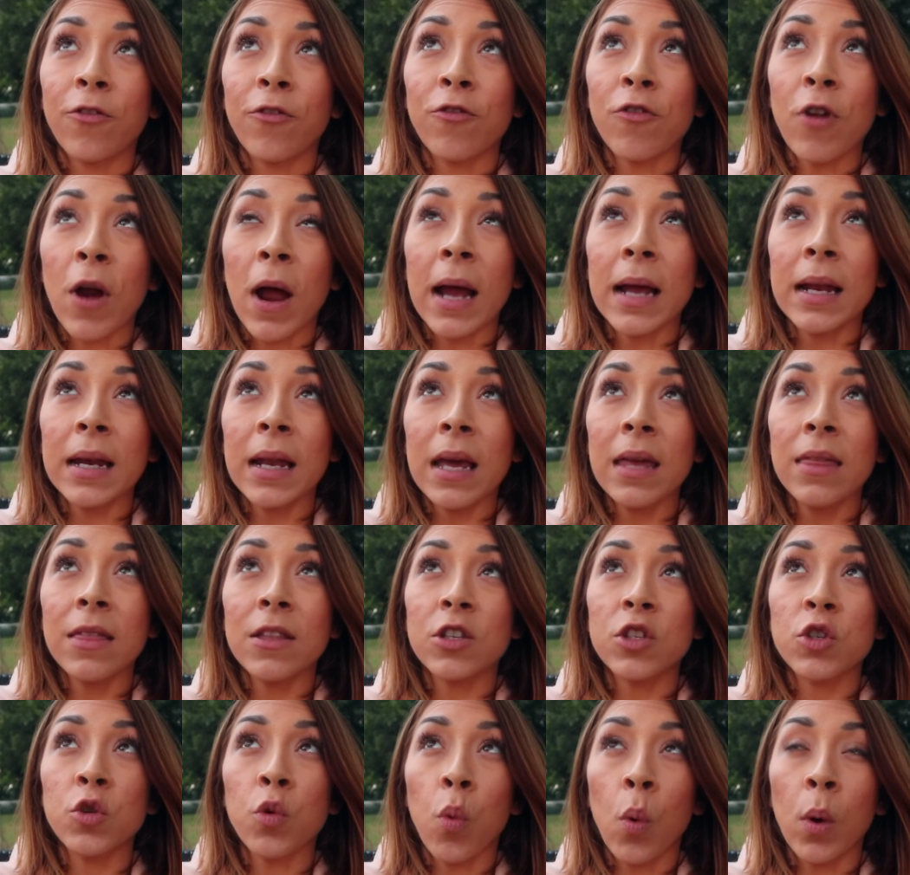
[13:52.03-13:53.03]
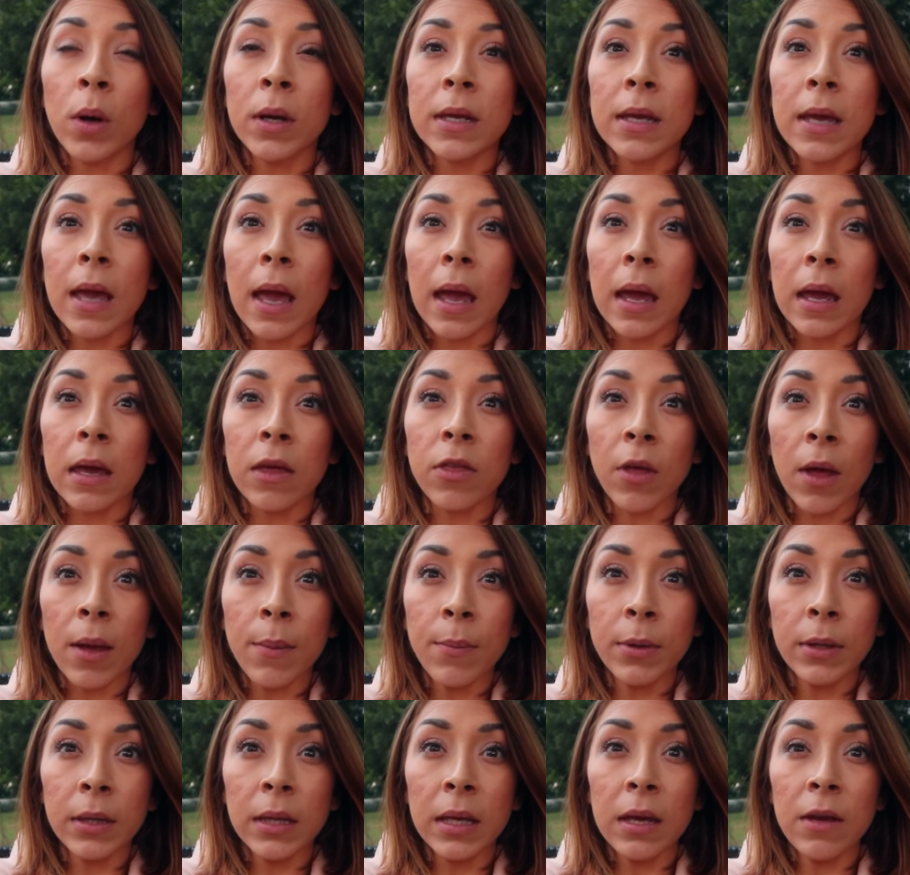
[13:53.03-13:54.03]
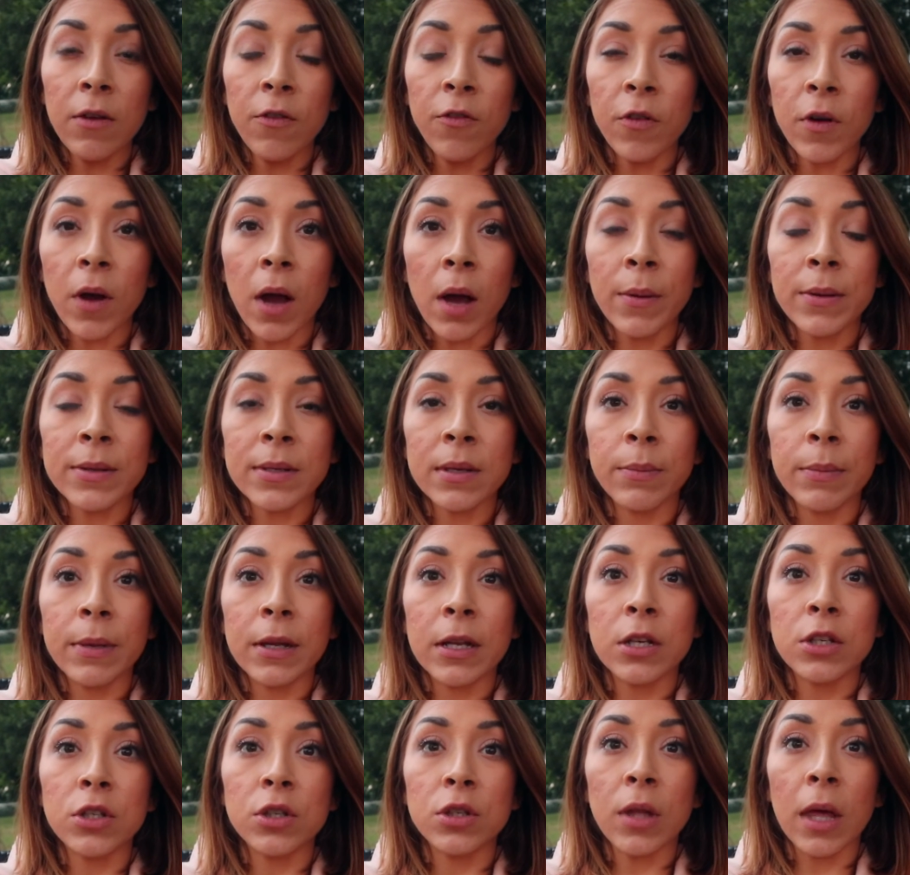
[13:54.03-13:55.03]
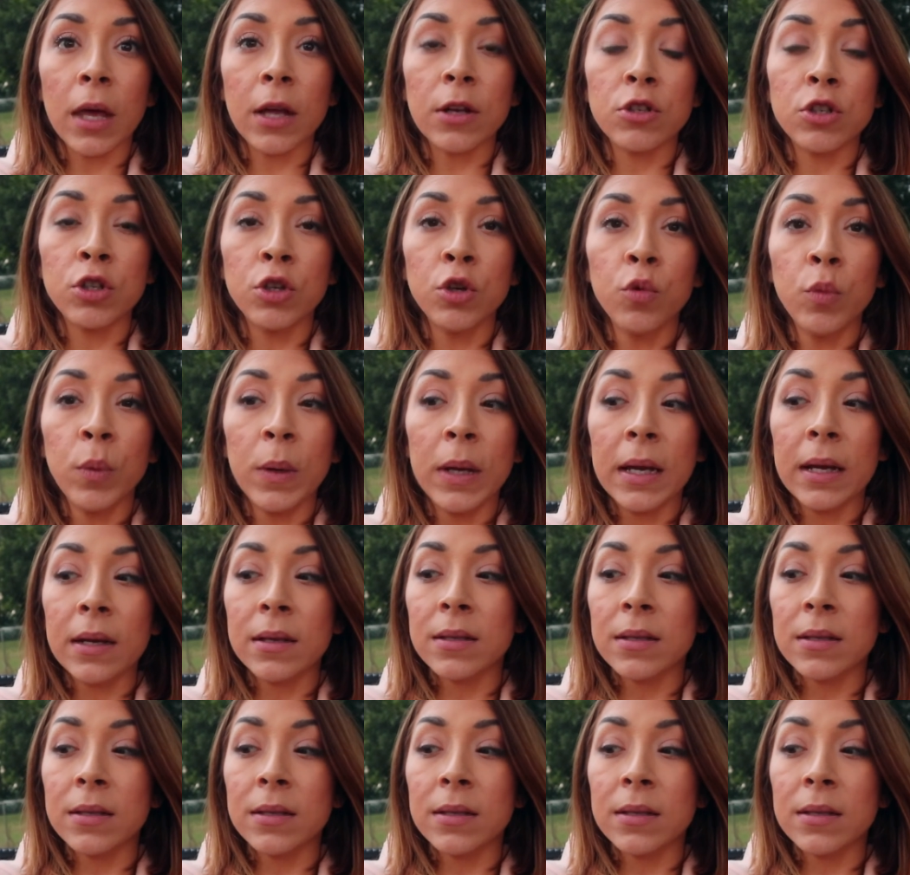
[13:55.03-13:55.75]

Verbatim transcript: Friday the 28th, I believe. Um, it's gonna be in like two weeks.